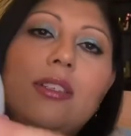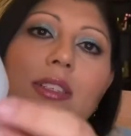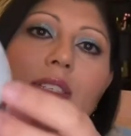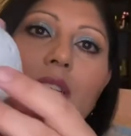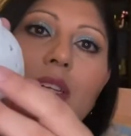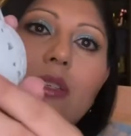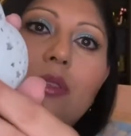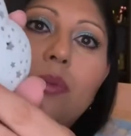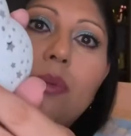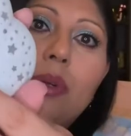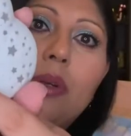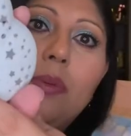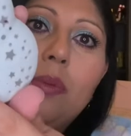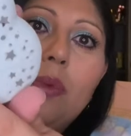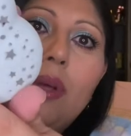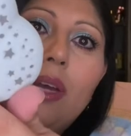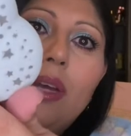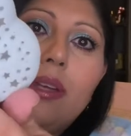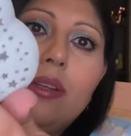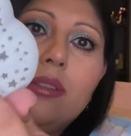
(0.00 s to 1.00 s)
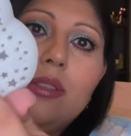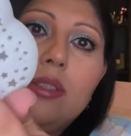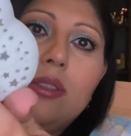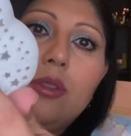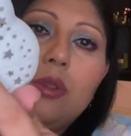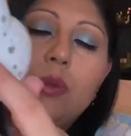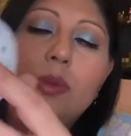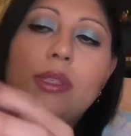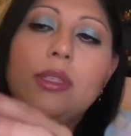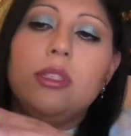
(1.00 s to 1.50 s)
says Wet n Wild and
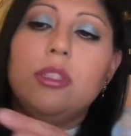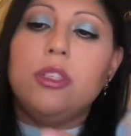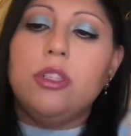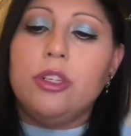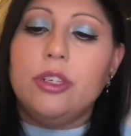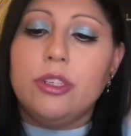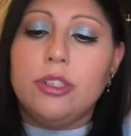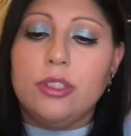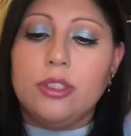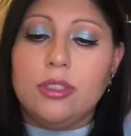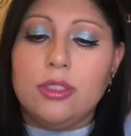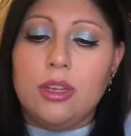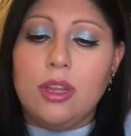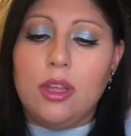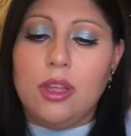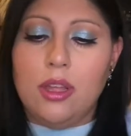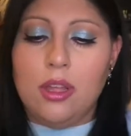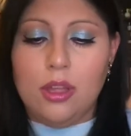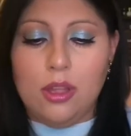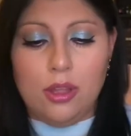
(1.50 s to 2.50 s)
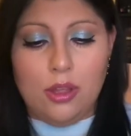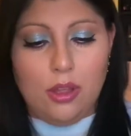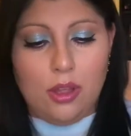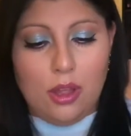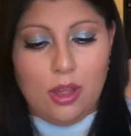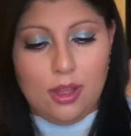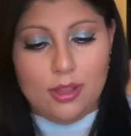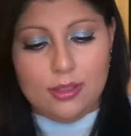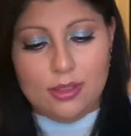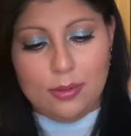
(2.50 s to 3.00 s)
twin stars
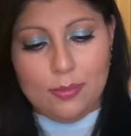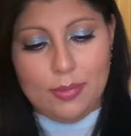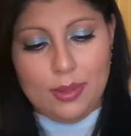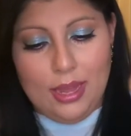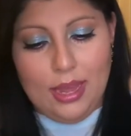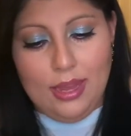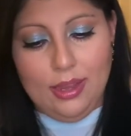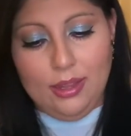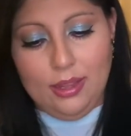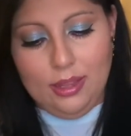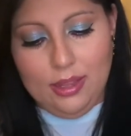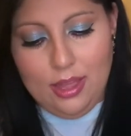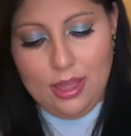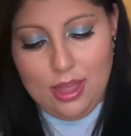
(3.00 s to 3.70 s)
on the back.